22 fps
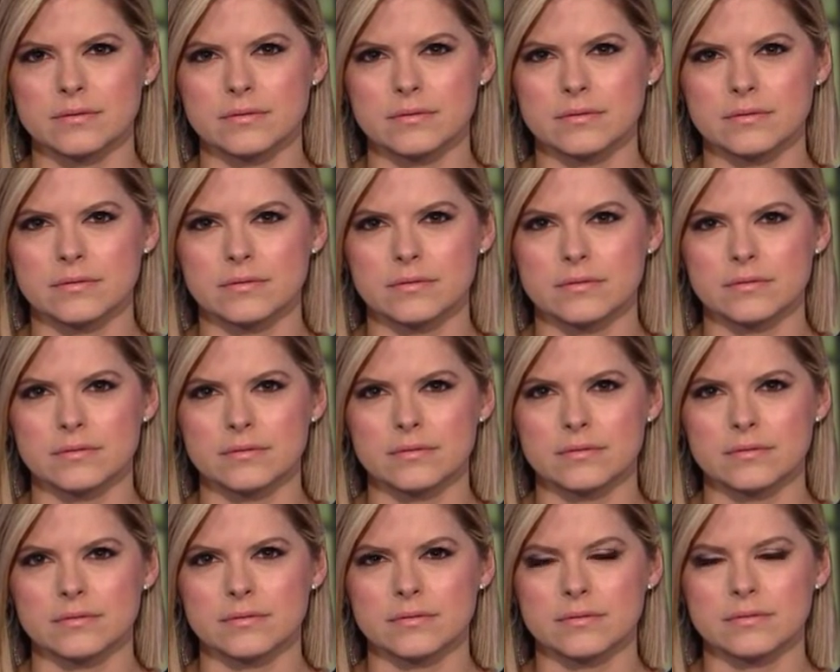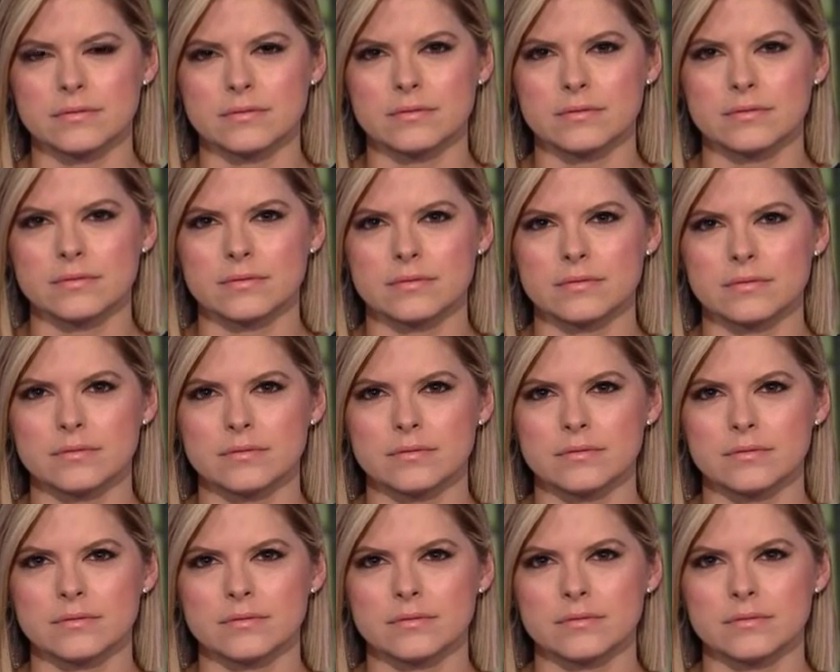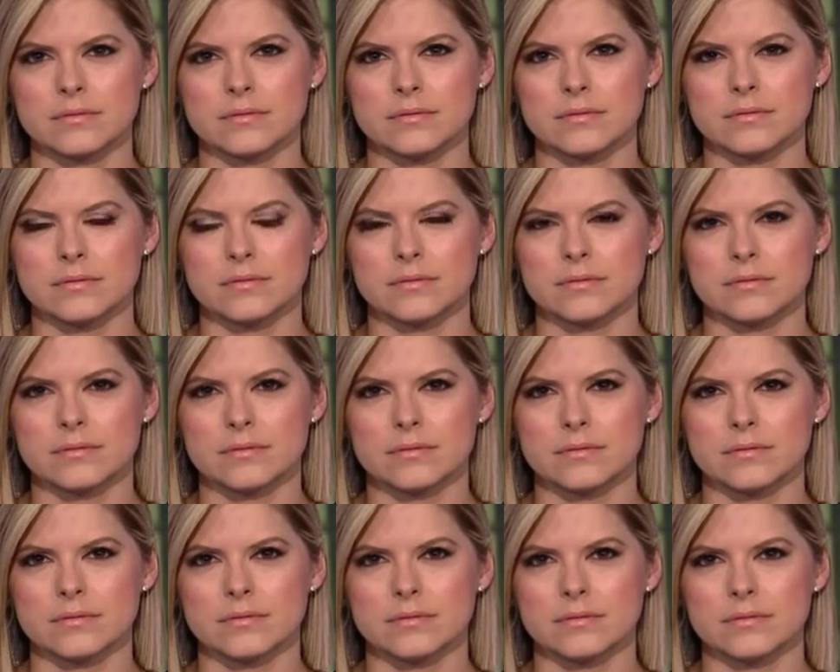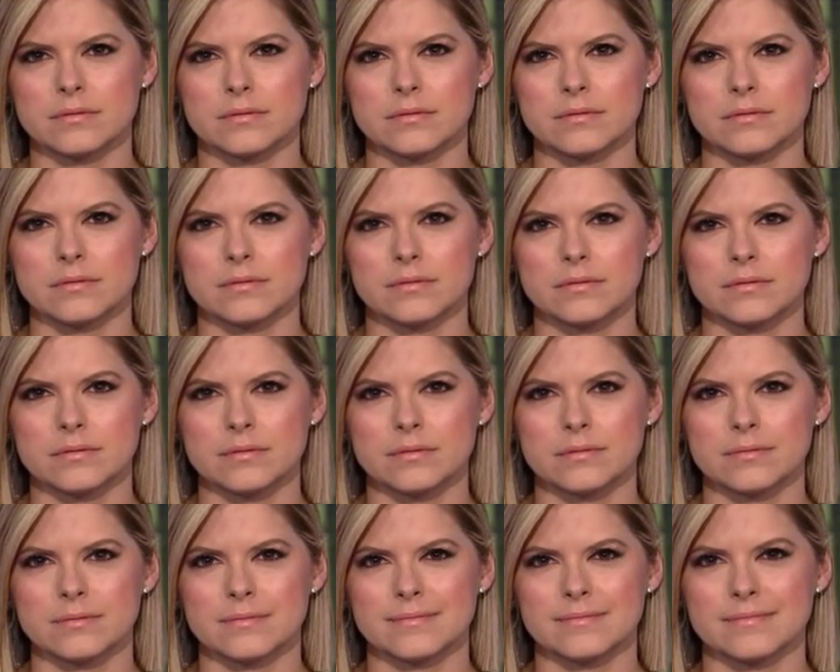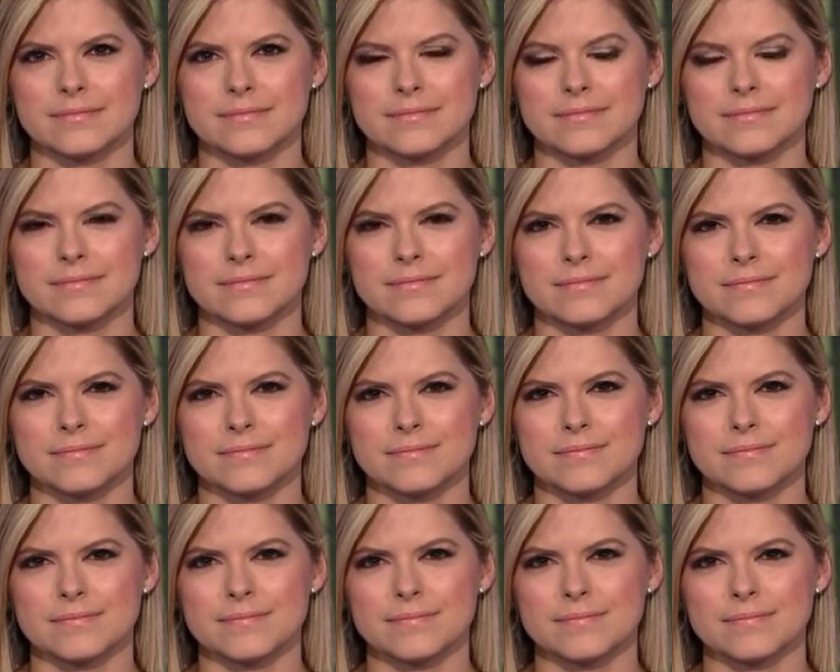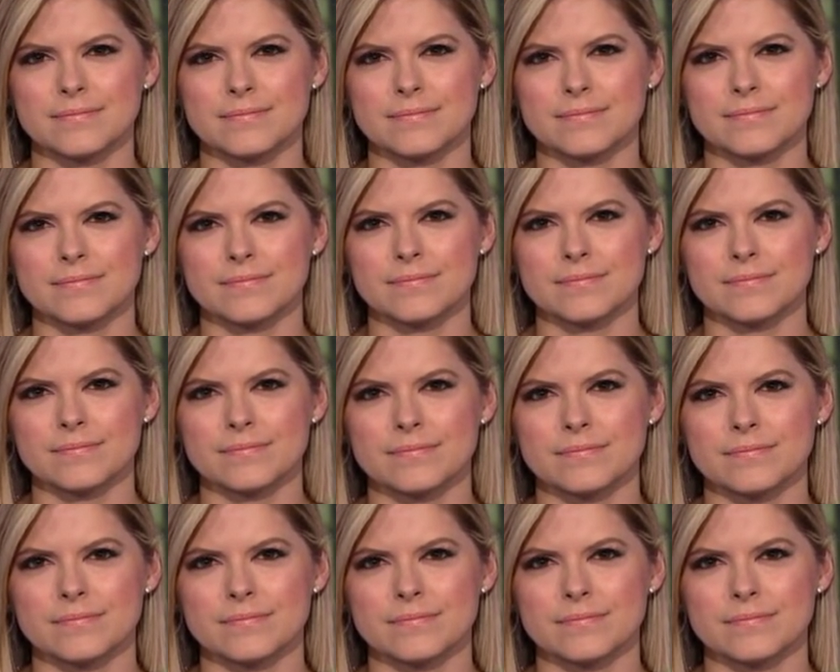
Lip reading: No words are spoken by the person on screen.